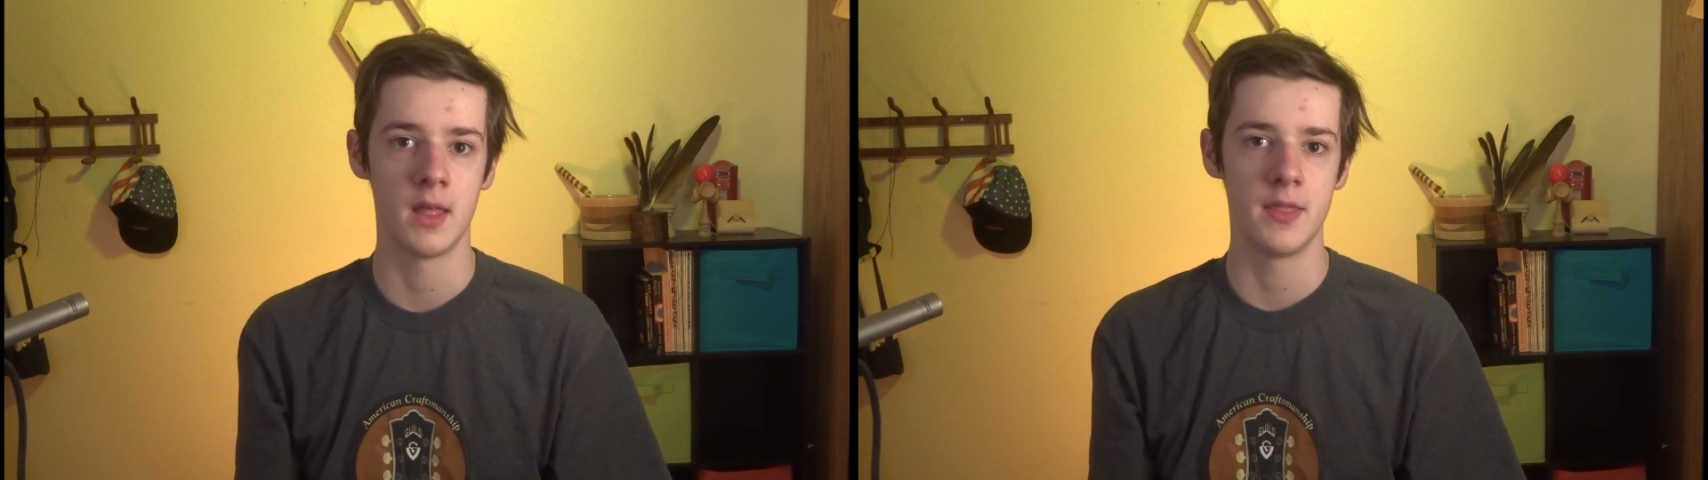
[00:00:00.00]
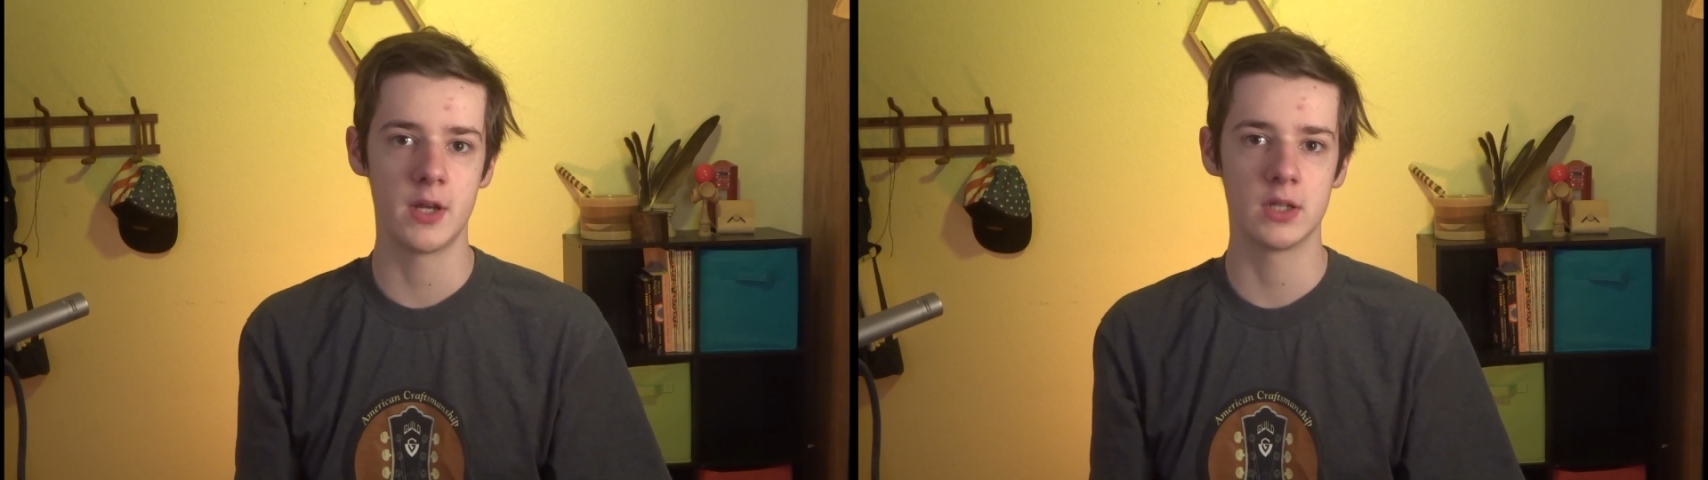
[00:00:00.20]

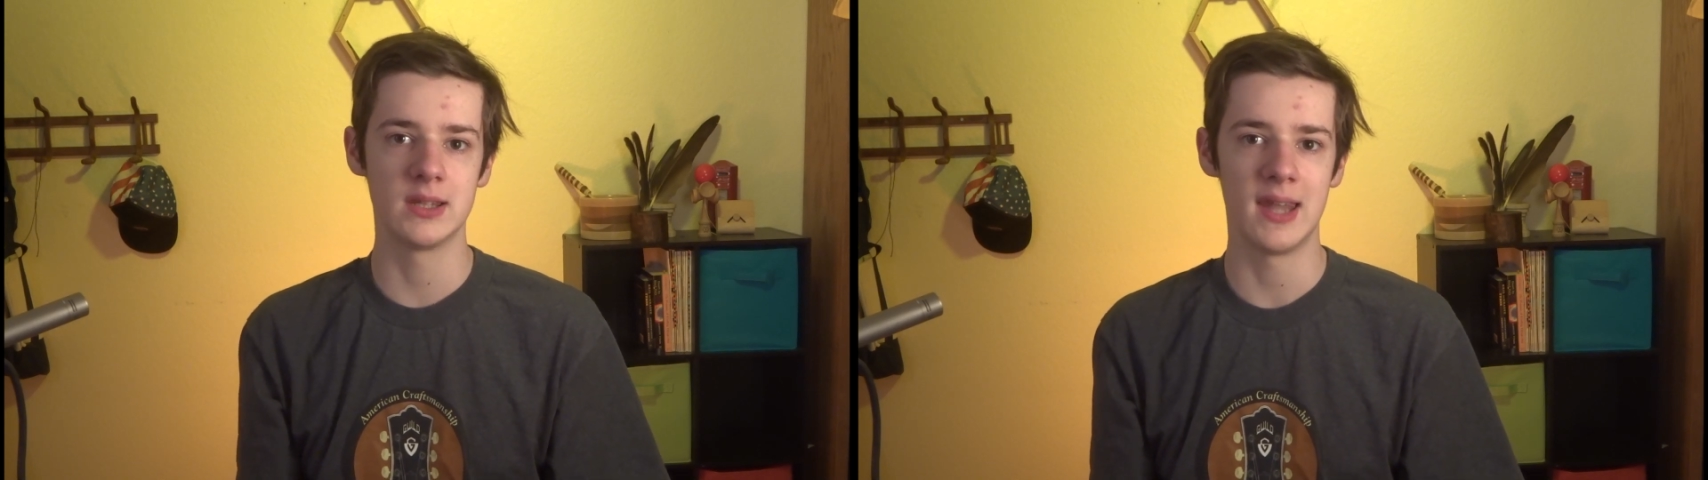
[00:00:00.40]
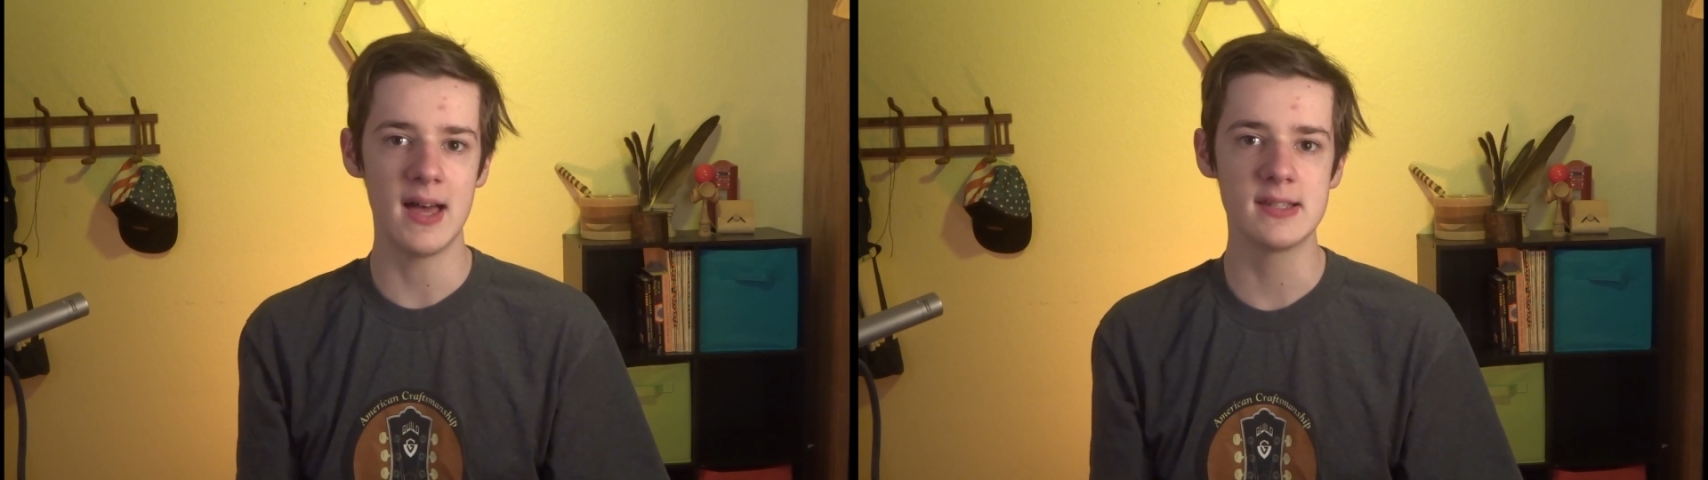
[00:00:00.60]
They're
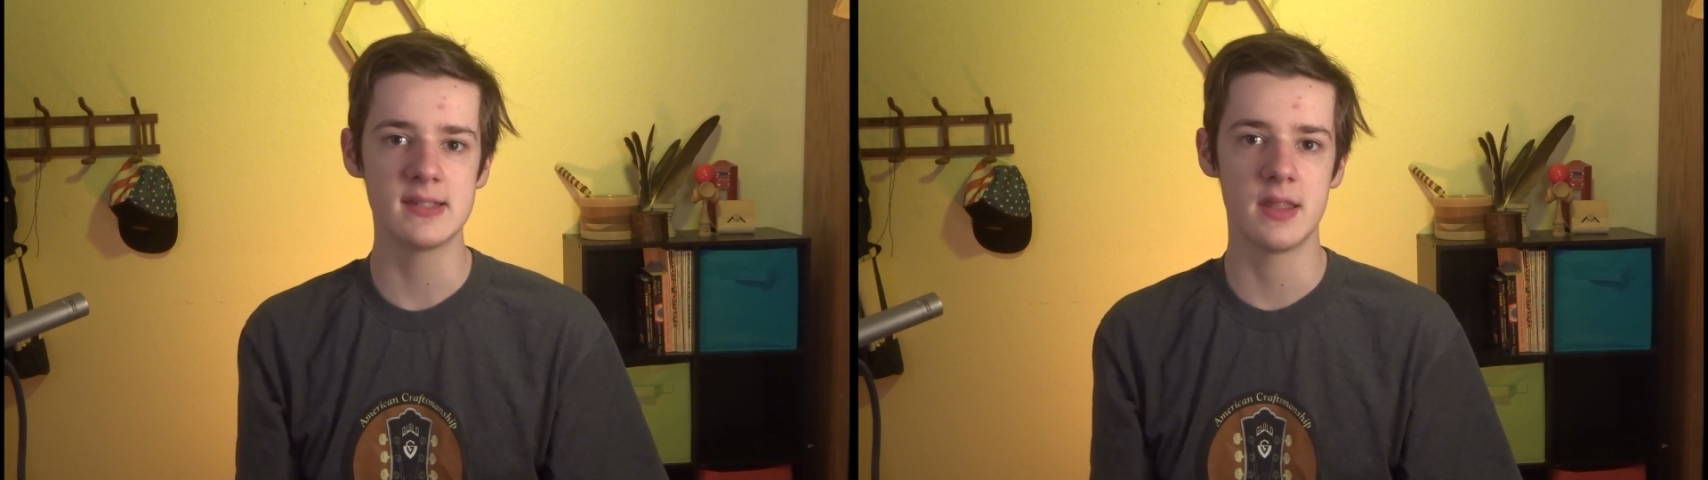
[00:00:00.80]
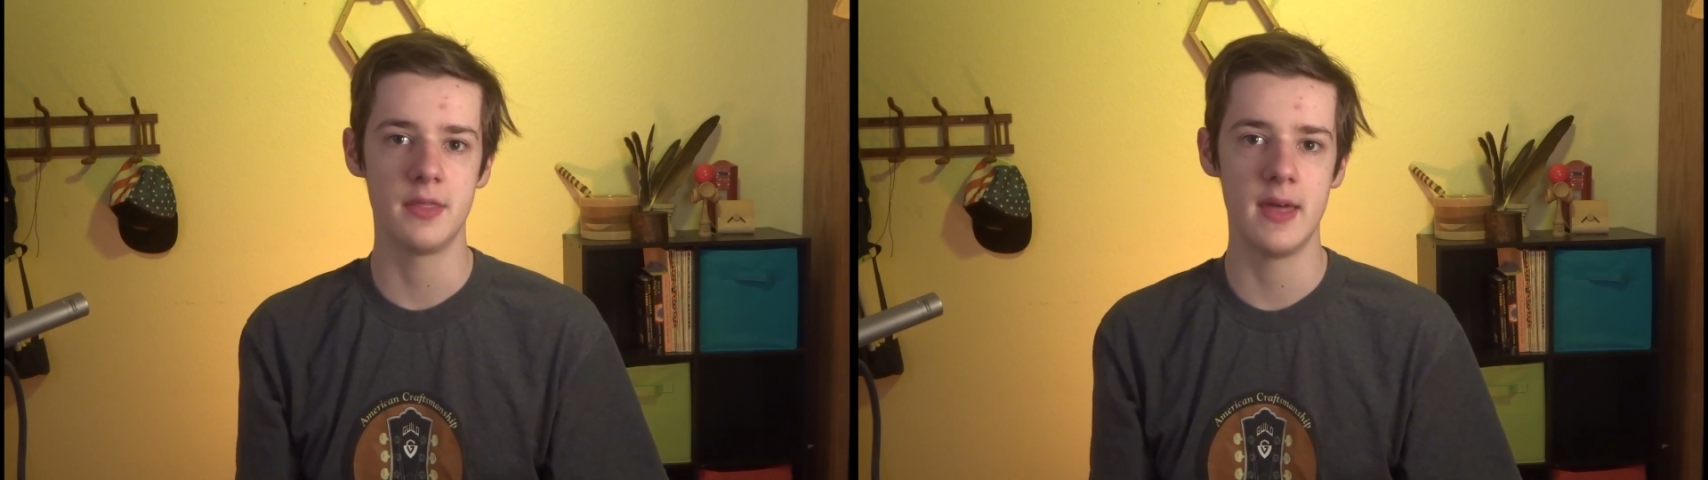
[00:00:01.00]
less
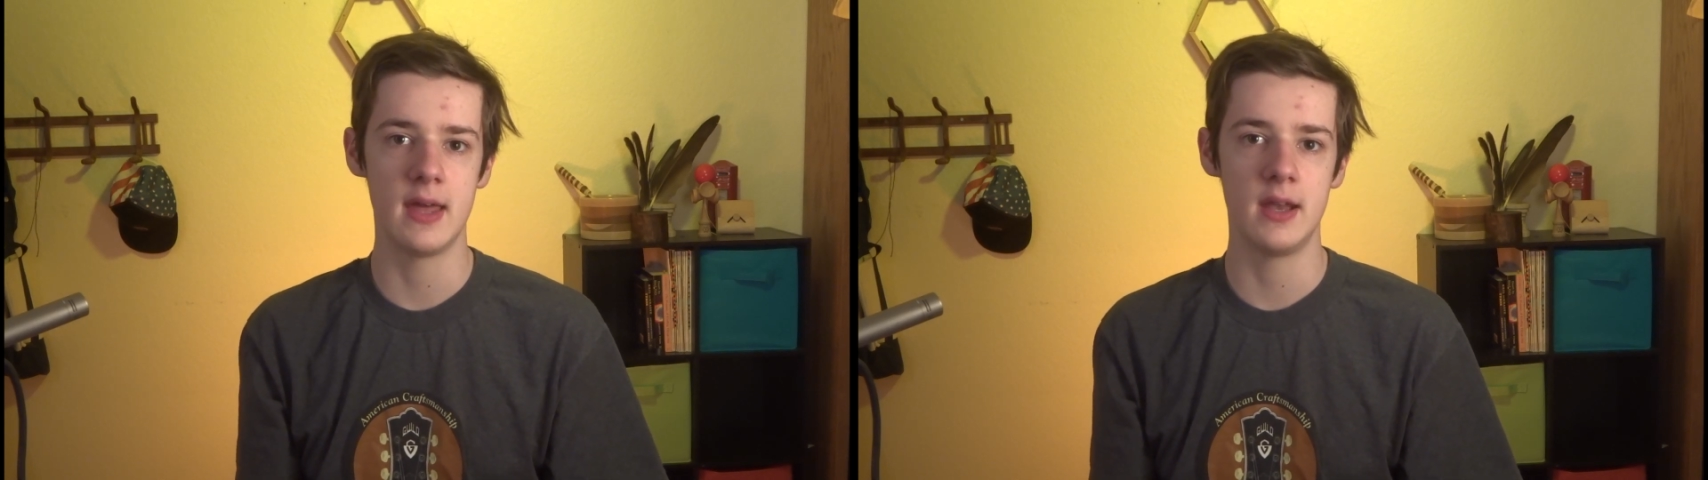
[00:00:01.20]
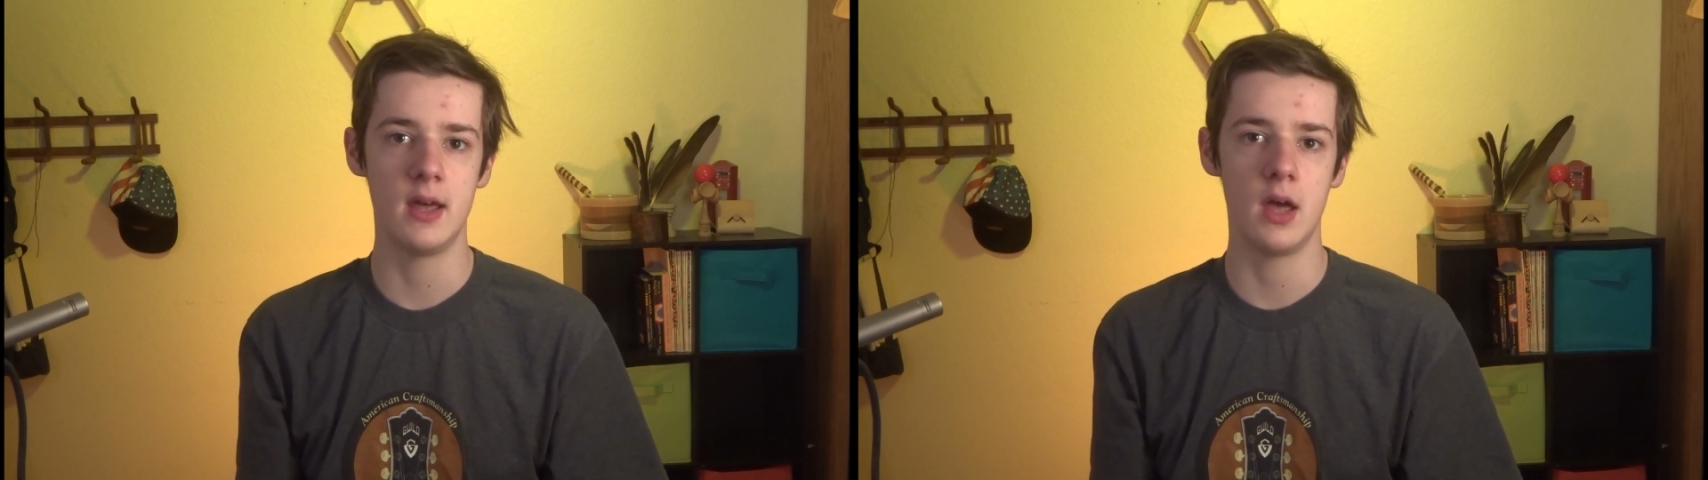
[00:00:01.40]
than